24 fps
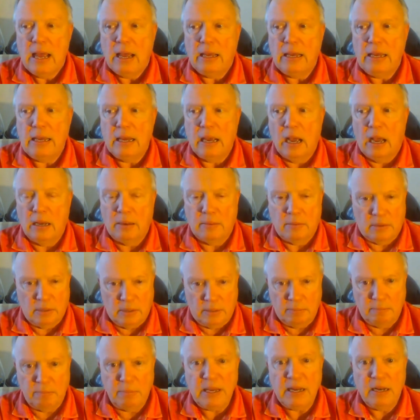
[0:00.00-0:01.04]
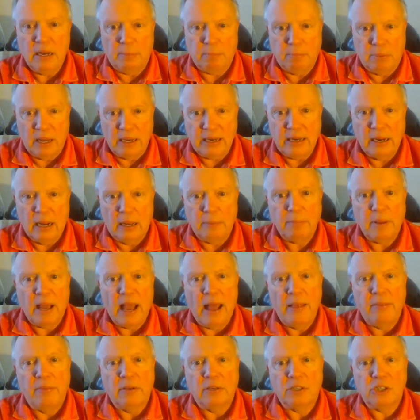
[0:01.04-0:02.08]
He got uh, beat up, bloodied up,
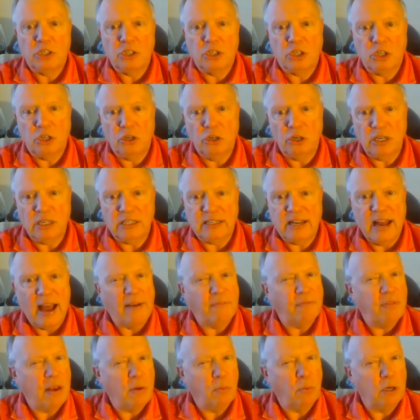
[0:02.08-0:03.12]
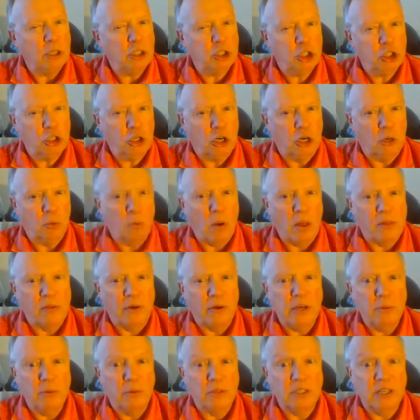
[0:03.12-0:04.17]
and the security staff they weren't sure whether
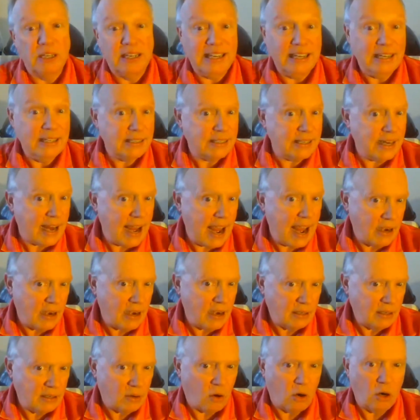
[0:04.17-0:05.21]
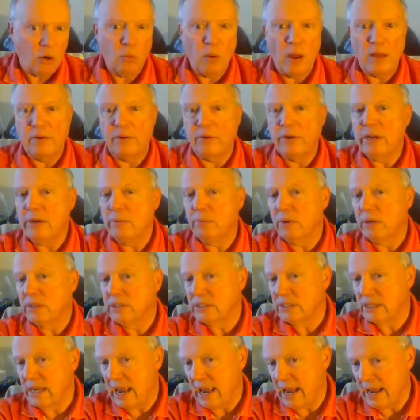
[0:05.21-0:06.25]
he was an instigator or whether he
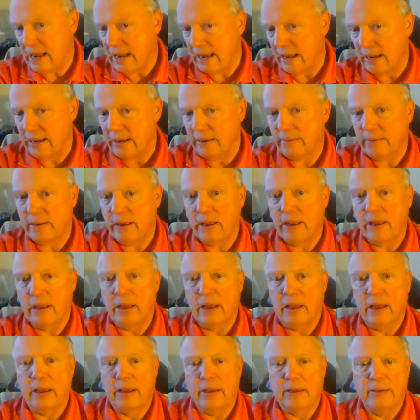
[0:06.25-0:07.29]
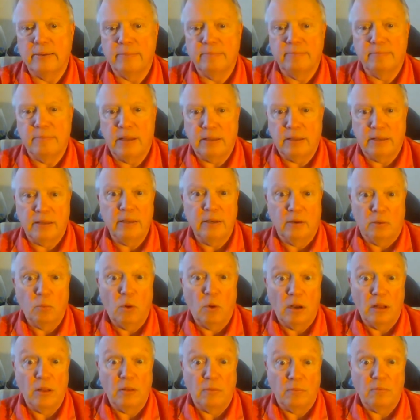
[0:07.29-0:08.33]
was a, uh, a, a um, you know
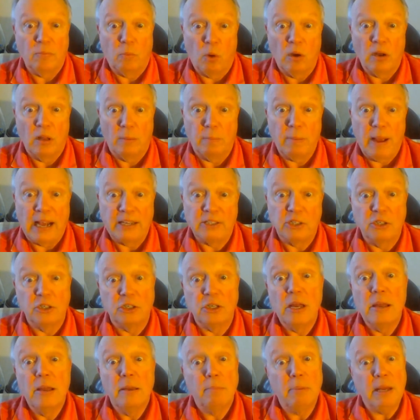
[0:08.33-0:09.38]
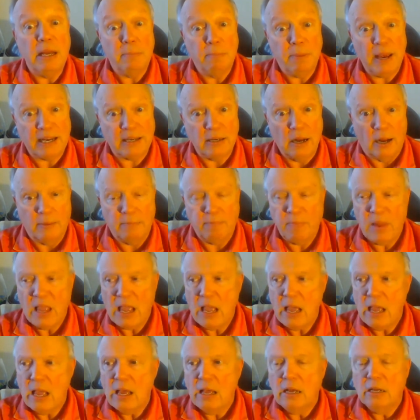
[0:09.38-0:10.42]
one of the one of the passengers being picked on.
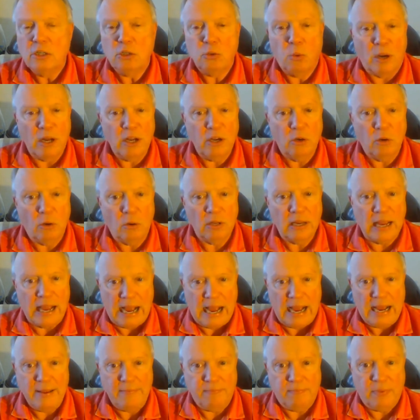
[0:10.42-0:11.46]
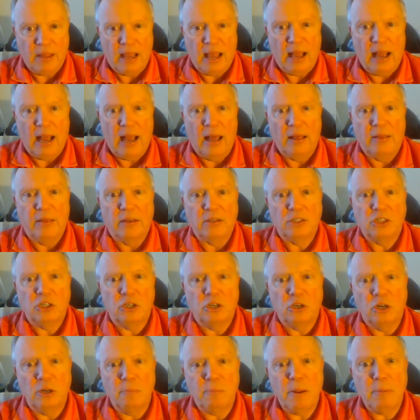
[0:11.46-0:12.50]
Twenty year old guy uh, the
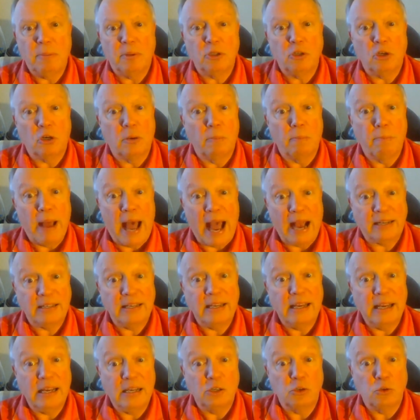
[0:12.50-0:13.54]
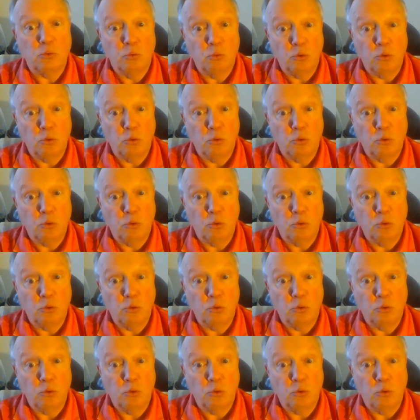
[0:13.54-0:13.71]
security people took him back to his